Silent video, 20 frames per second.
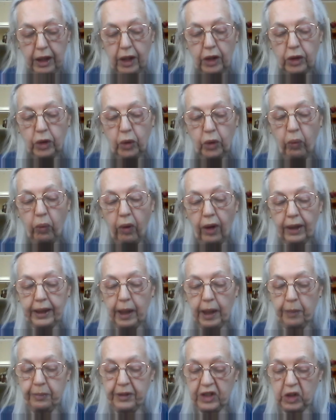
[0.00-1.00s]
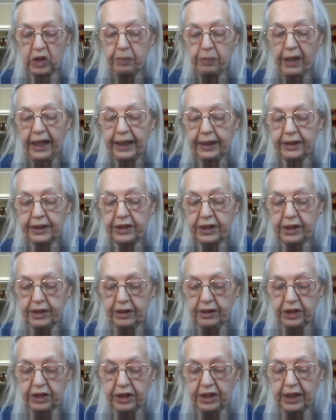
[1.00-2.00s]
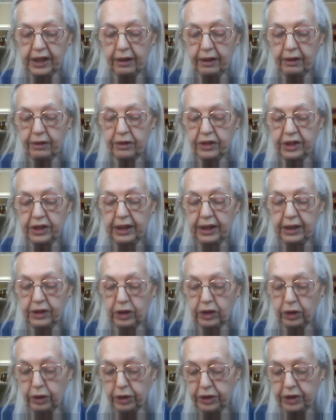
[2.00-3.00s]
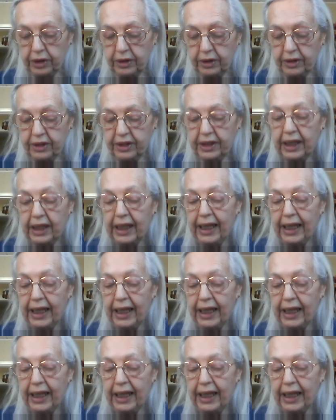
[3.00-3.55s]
You walk up its banks, stairs, its cushions,